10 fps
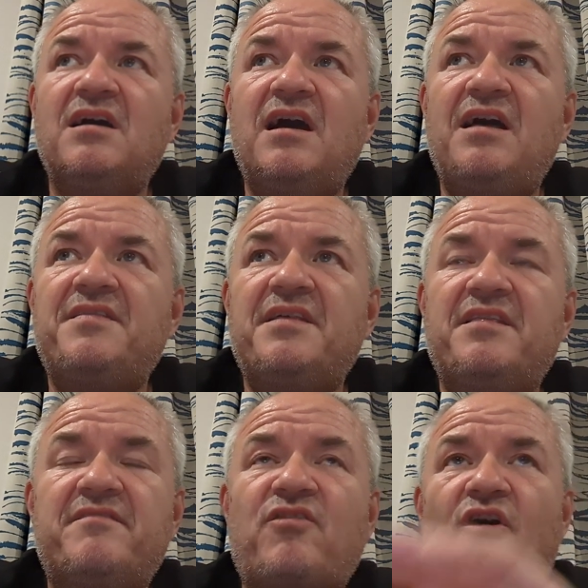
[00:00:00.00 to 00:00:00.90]
And
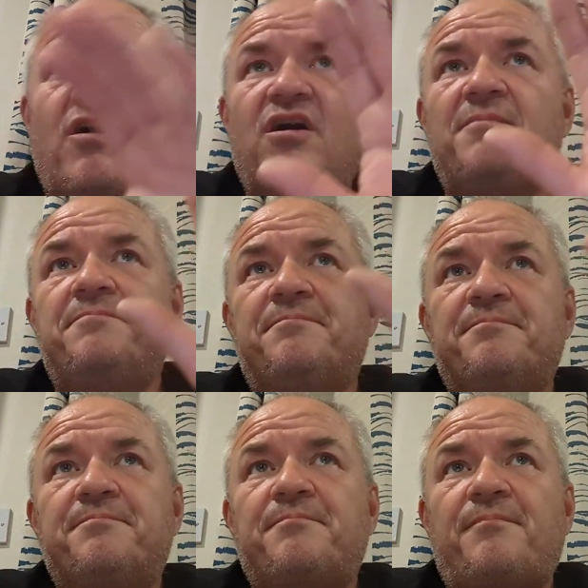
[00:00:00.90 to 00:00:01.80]
they've got
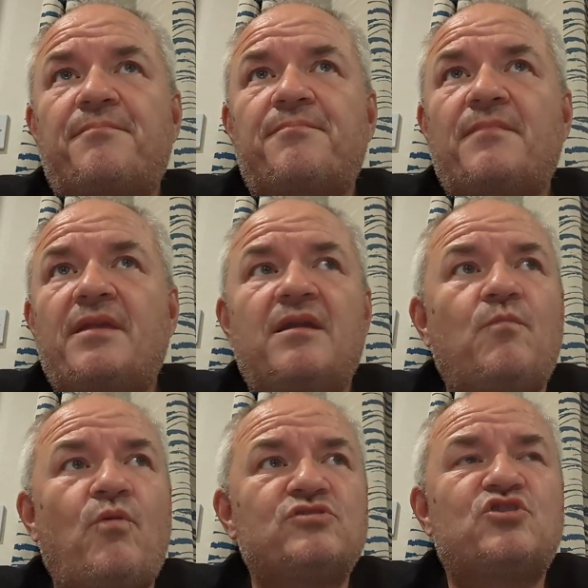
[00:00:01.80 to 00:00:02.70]

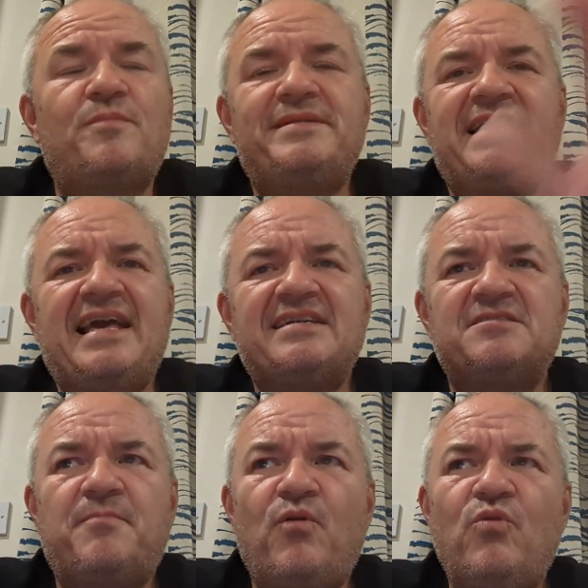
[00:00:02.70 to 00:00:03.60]
what's coming
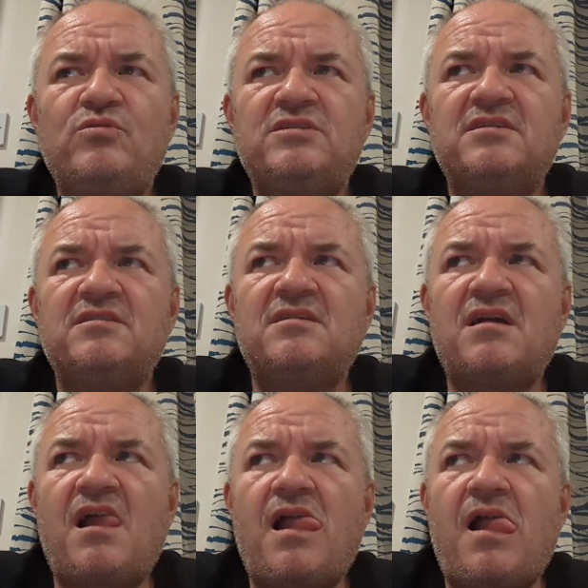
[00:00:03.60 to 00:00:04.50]
next board,
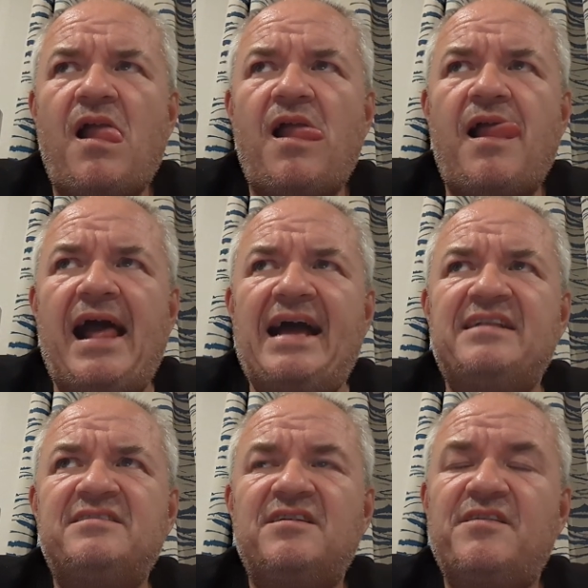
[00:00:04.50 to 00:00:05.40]

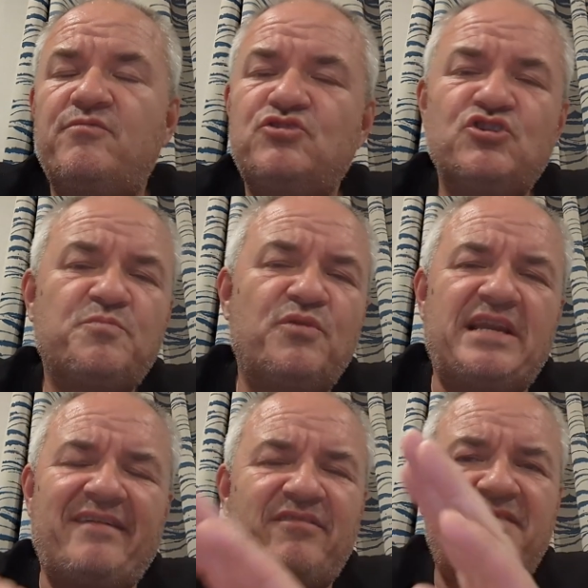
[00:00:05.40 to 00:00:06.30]
and they were just
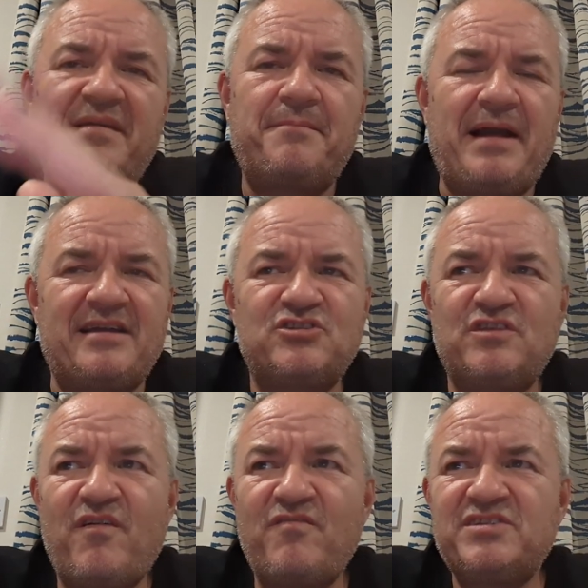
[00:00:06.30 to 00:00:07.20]
putting everything back. So
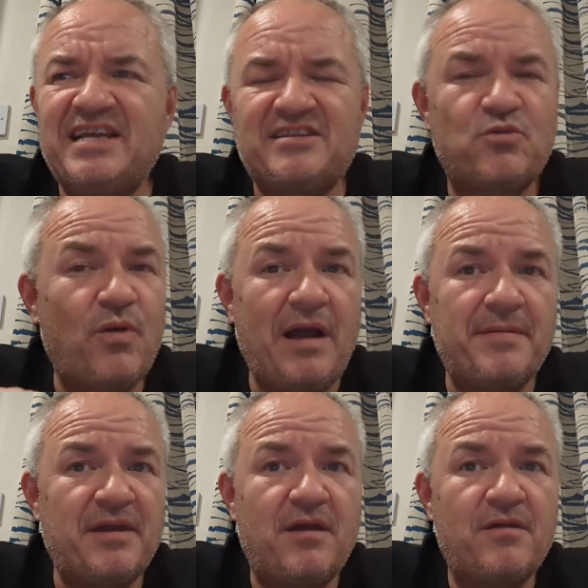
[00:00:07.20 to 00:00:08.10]
they've obviously had quite
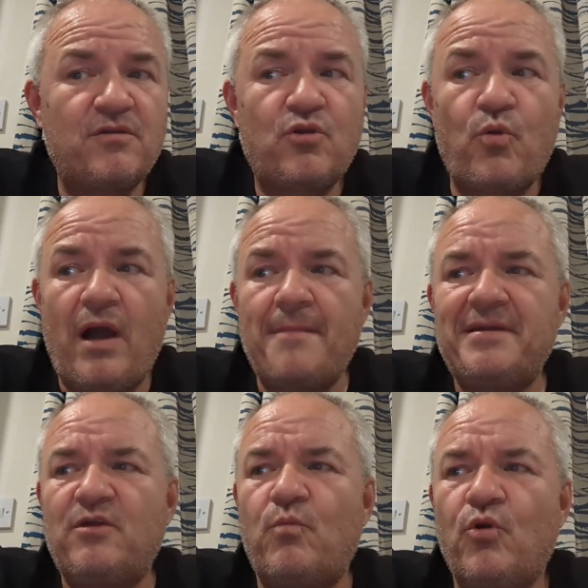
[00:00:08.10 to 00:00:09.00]
a
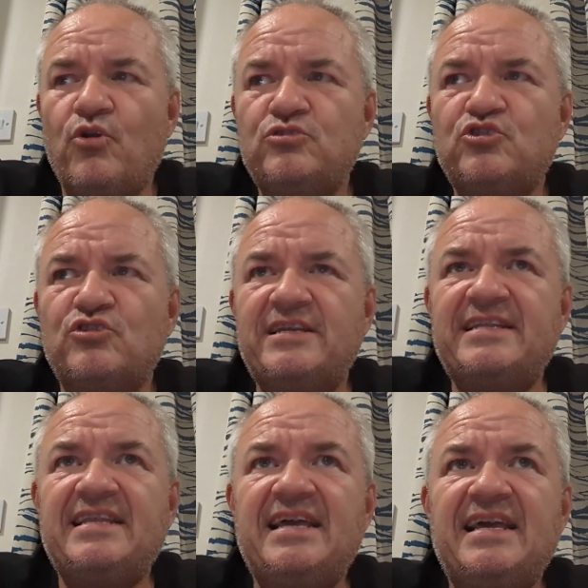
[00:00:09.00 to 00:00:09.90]
bit of work done
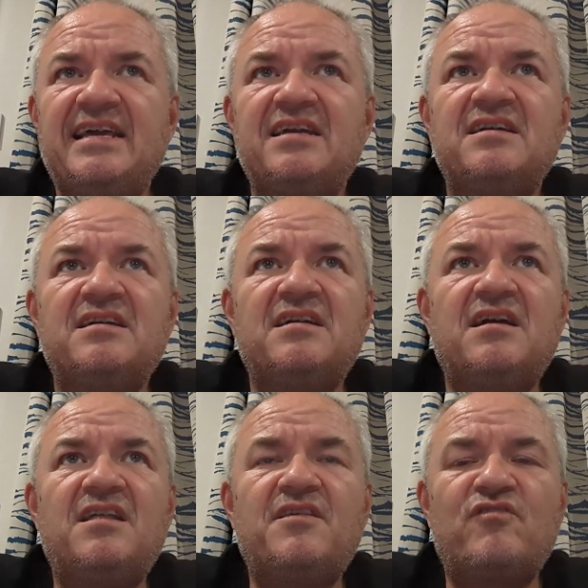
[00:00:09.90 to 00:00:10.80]
in there.
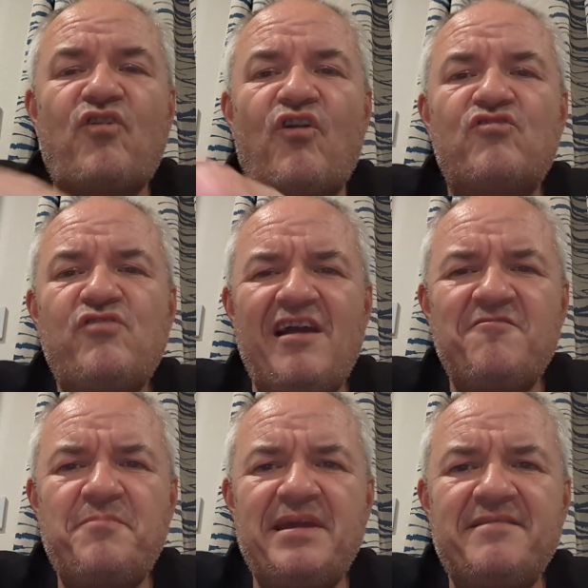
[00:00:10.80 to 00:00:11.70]
They've got a
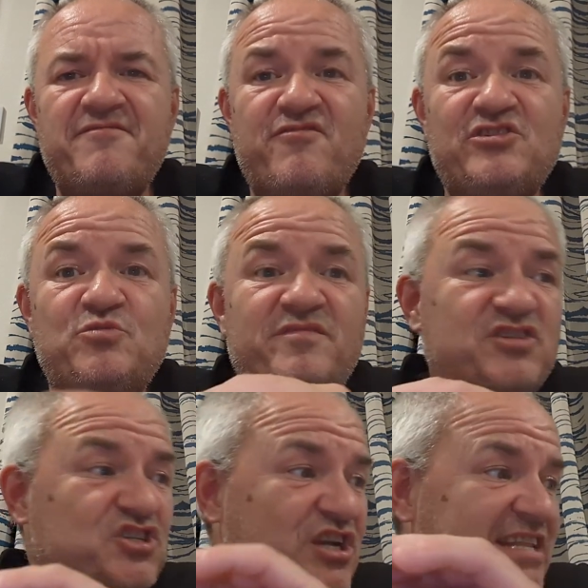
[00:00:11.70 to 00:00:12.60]
craft beer fridge with a
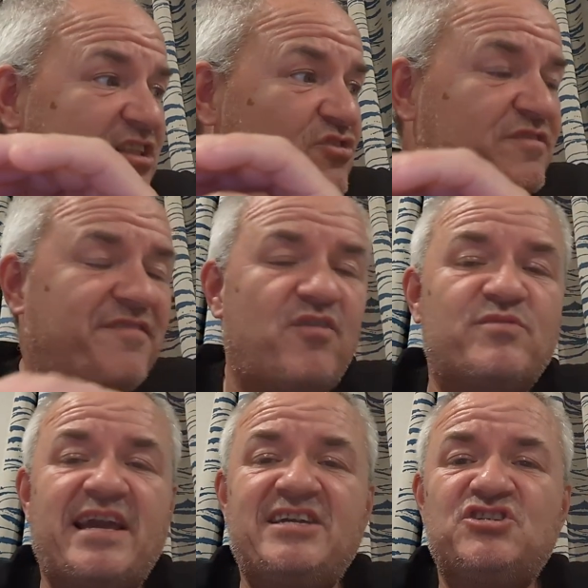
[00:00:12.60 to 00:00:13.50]
shed load of
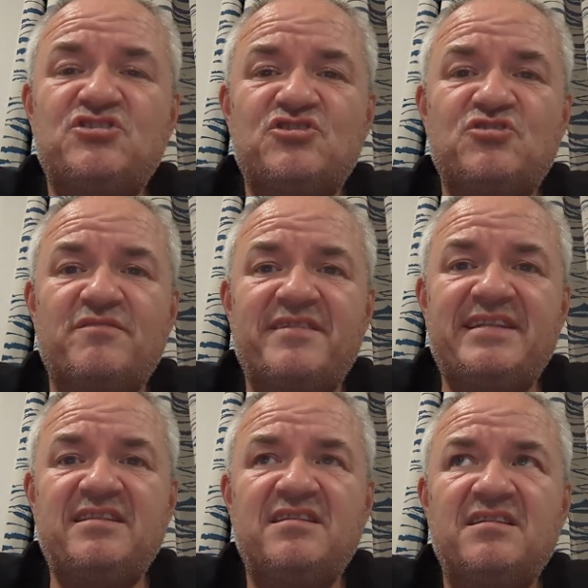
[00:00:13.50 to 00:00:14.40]
vocation stuff in,